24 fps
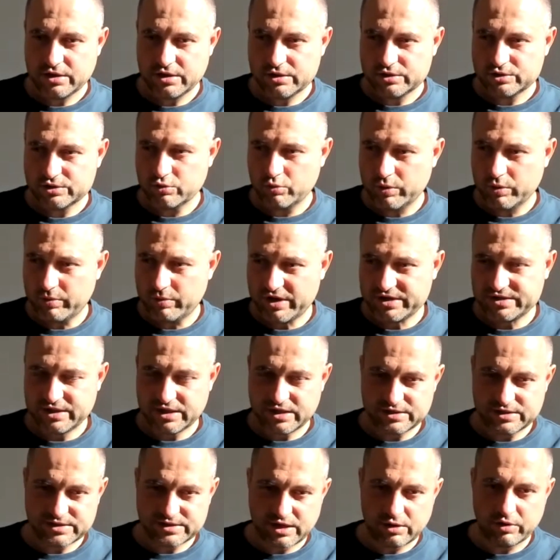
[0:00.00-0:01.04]
So we
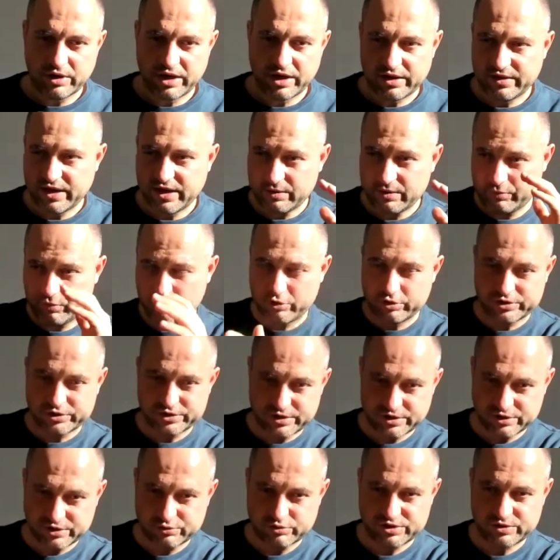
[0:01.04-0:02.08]
basically say, okay, that person
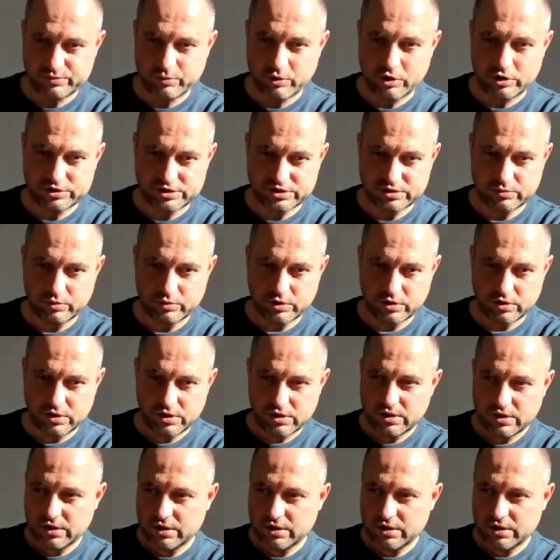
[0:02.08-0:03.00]
is responsible